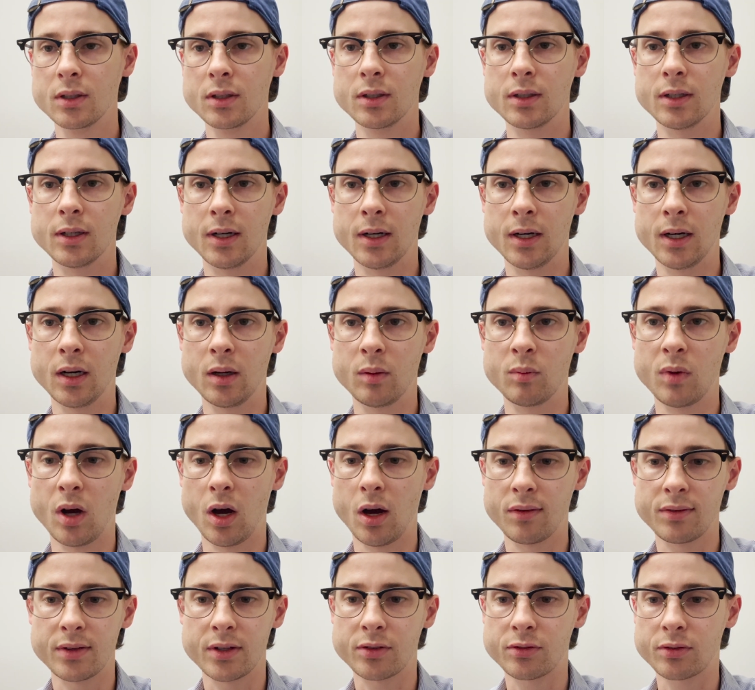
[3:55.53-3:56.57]

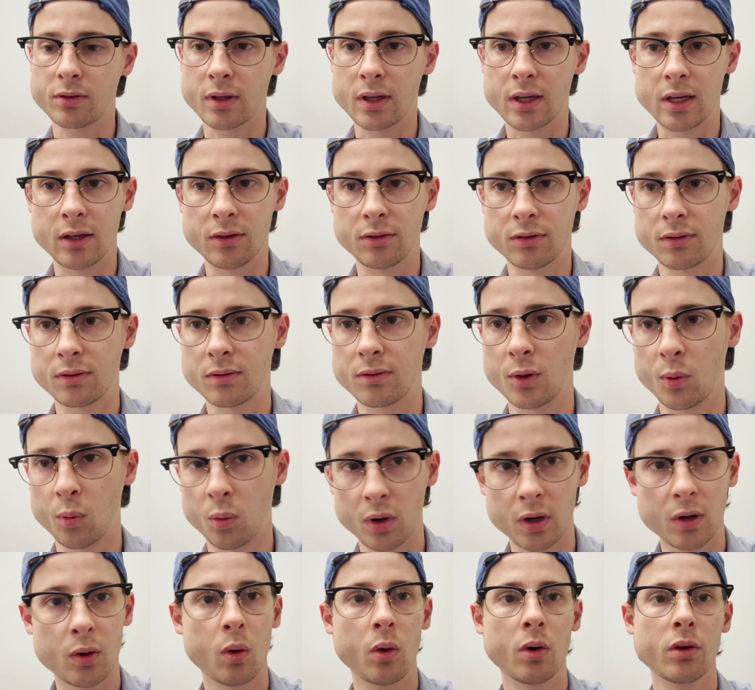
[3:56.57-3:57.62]
Obviously, he's the
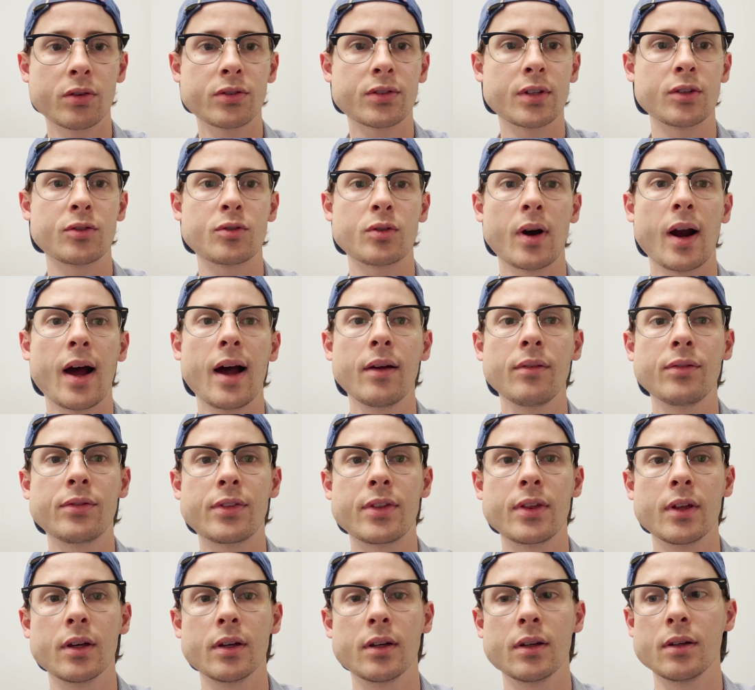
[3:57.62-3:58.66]
workhorse that drives
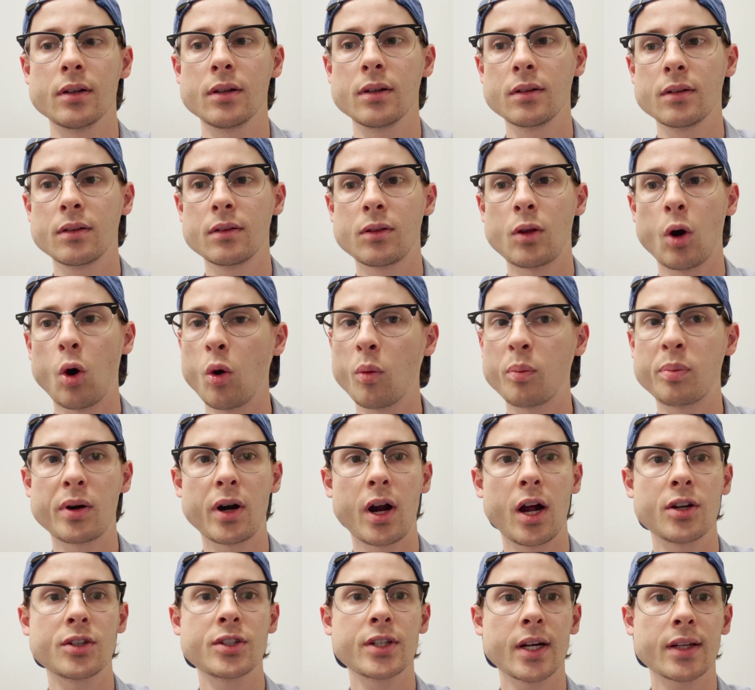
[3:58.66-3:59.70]
the whole
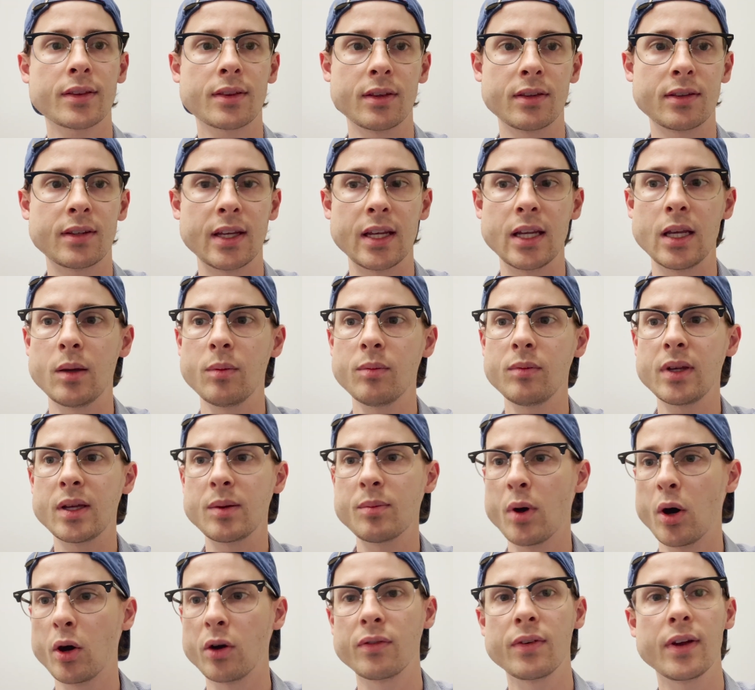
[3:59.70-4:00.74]
project, the team. He
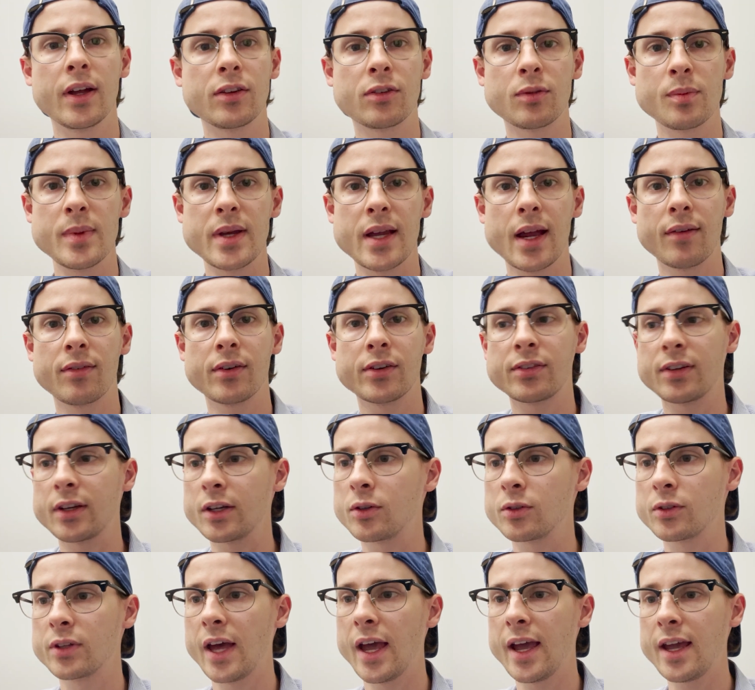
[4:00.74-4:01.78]
motivates me every
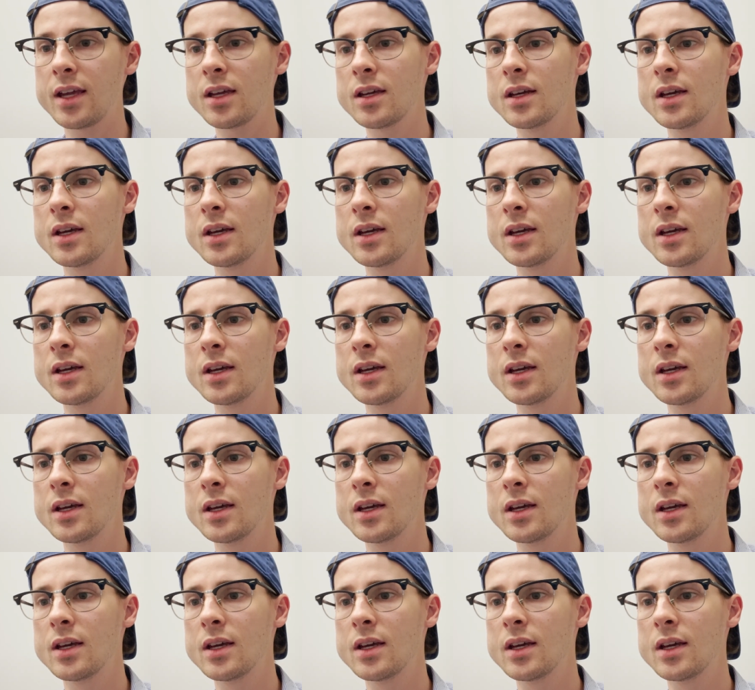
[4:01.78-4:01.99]
single day,